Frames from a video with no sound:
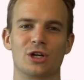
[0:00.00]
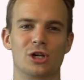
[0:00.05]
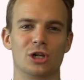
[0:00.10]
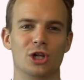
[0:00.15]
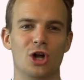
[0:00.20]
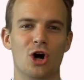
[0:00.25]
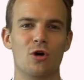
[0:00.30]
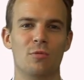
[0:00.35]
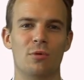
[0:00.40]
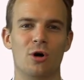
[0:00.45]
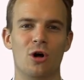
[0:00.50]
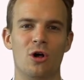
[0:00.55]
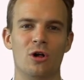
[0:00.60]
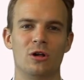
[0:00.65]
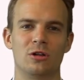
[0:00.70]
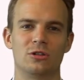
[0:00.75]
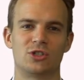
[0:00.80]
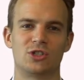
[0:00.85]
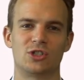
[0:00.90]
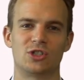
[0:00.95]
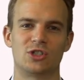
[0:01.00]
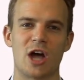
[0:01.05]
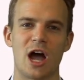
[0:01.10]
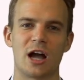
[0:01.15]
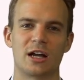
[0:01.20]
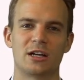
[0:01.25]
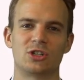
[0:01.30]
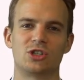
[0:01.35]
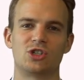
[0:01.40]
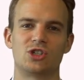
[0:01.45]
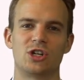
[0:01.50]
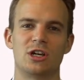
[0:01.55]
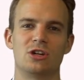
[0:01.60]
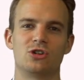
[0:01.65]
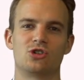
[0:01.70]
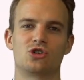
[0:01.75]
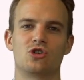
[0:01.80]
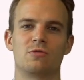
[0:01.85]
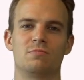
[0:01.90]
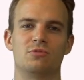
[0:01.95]
Global Stock
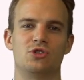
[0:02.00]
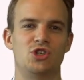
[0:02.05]
Exchange Group,